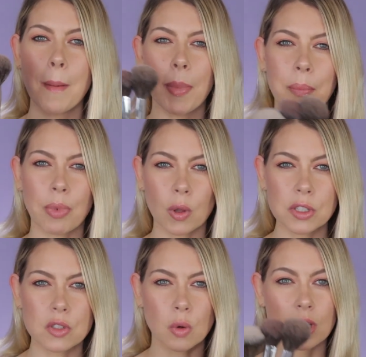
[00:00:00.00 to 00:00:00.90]
but
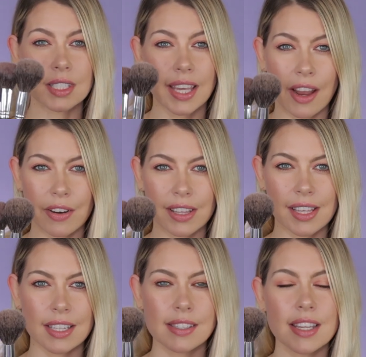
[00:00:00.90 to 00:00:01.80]
both stores carry
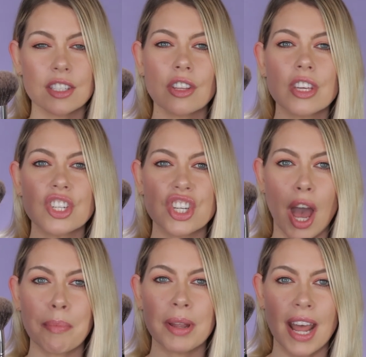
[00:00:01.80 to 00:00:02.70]
these. These are the
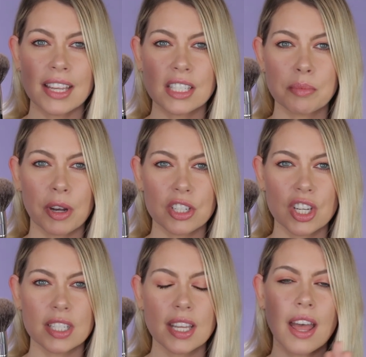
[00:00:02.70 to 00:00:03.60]
Japonesque
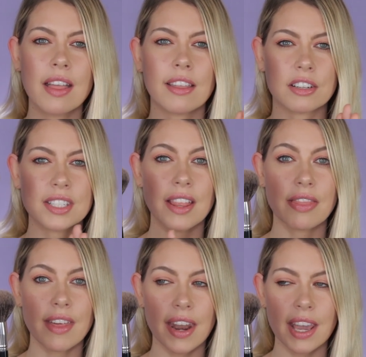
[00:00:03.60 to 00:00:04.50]
brushes. They're
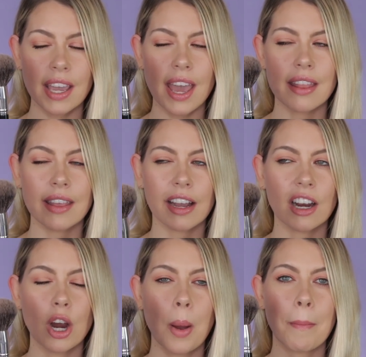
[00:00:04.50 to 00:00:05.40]
synthetic and
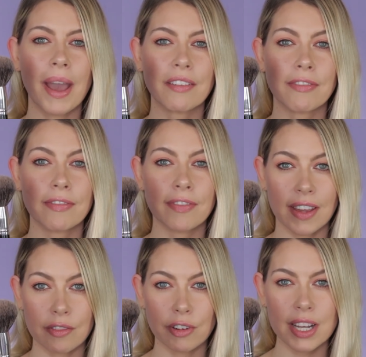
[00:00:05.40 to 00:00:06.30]
they're my
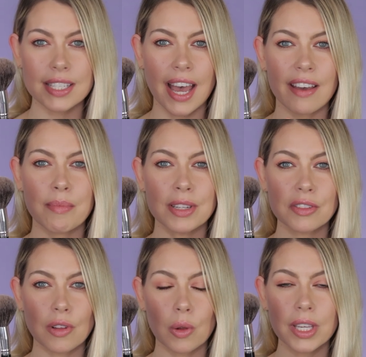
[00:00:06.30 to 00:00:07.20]
favorite. I've been
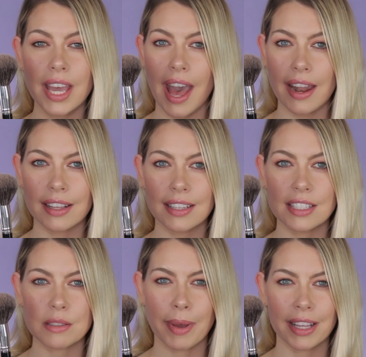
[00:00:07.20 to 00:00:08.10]
slowly adding
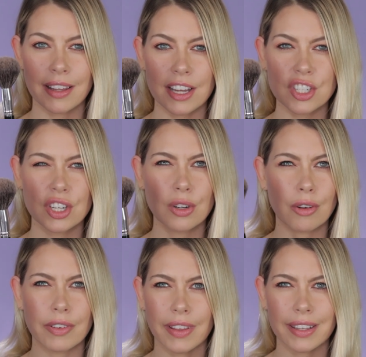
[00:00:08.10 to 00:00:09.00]
these to my collection
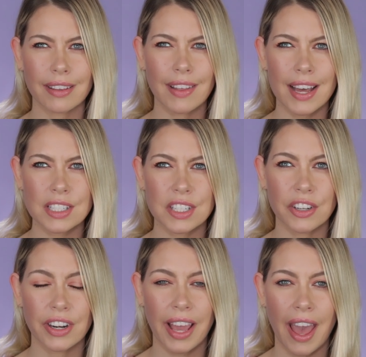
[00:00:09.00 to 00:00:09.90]
over like the last
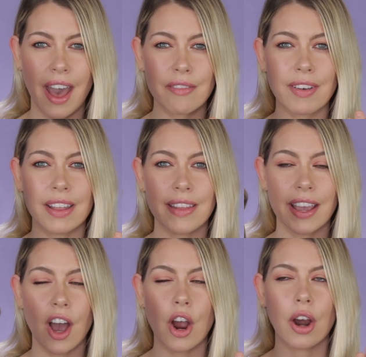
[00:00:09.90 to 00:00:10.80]
year and a half, and
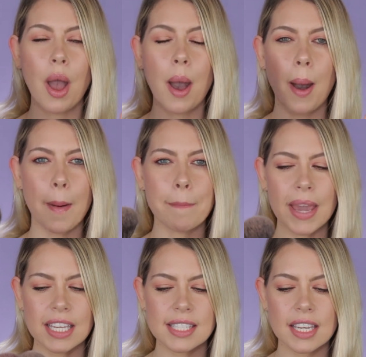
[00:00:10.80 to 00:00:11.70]
they are
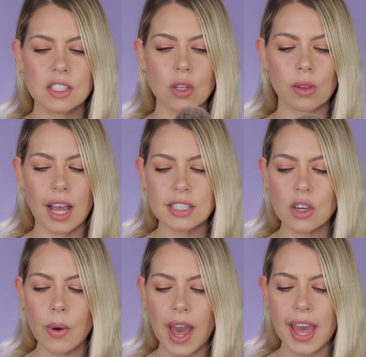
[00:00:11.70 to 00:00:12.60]
amazing. So let's
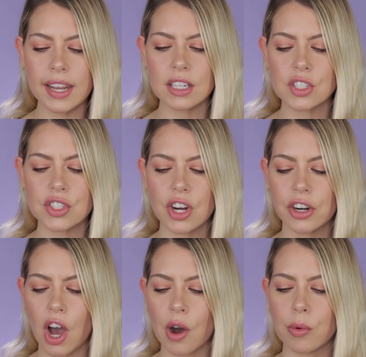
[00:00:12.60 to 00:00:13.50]
go ahead and
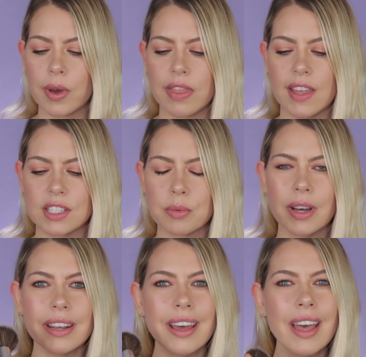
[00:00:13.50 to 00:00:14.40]
start out with this
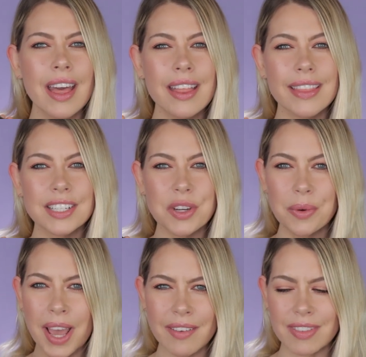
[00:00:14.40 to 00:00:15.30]
one. They
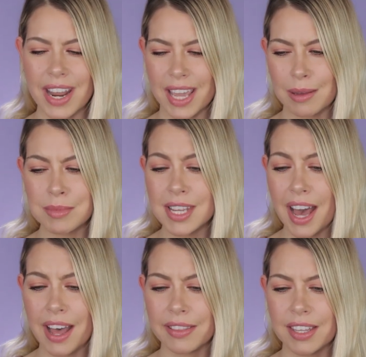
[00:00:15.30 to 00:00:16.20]
don't have names
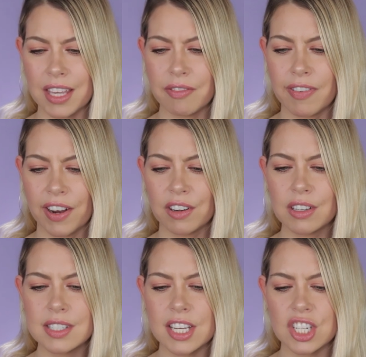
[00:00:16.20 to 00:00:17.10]
on the
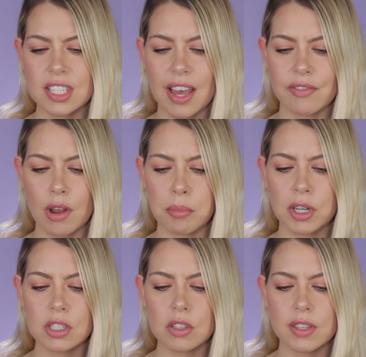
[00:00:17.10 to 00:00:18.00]
ferrules, they just have
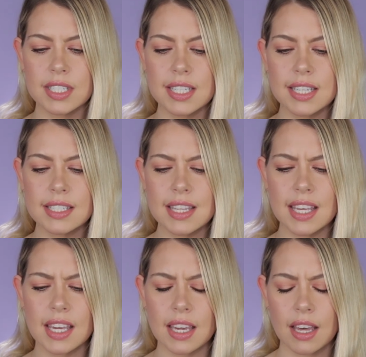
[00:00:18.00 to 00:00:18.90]
numbers. So this is
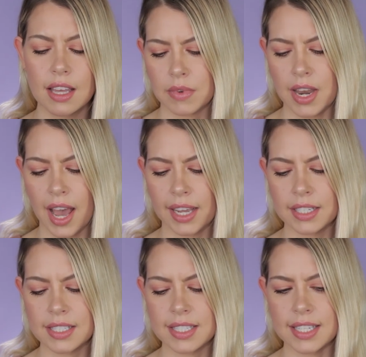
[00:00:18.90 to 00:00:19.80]
the
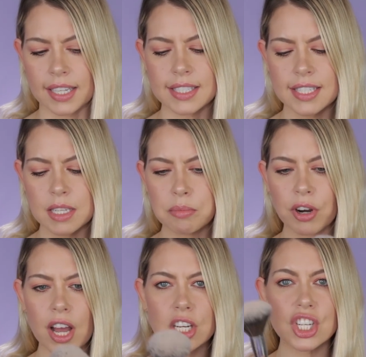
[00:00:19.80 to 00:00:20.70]
nine sixty
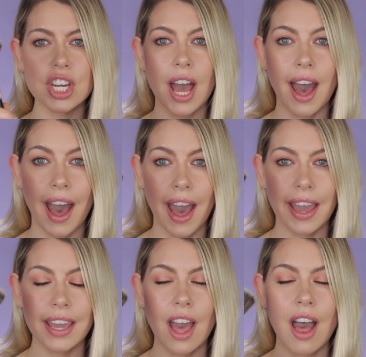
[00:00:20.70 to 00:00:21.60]
brush.
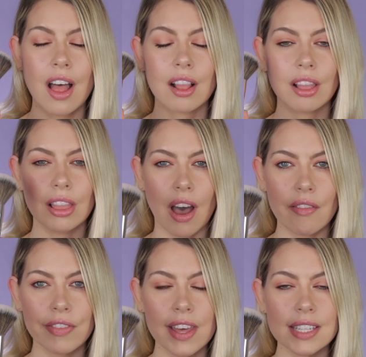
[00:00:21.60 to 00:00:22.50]
I
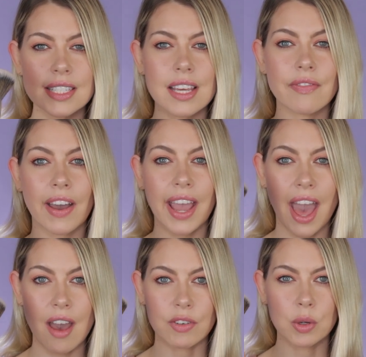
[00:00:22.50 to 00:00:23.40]
love this if I
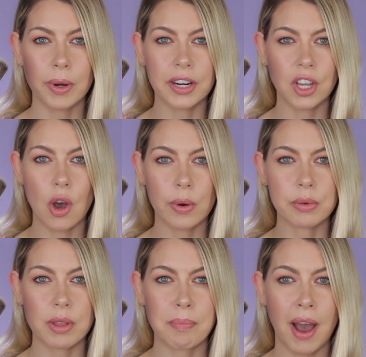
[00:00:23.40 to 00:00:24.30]
ever want to go
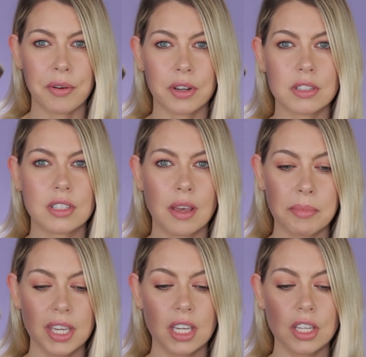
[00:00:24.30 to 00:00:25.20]
in with powder. So let
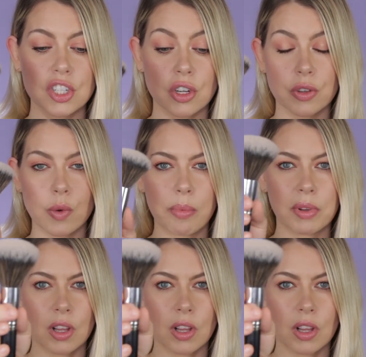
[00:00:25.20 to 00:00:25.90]
me show you up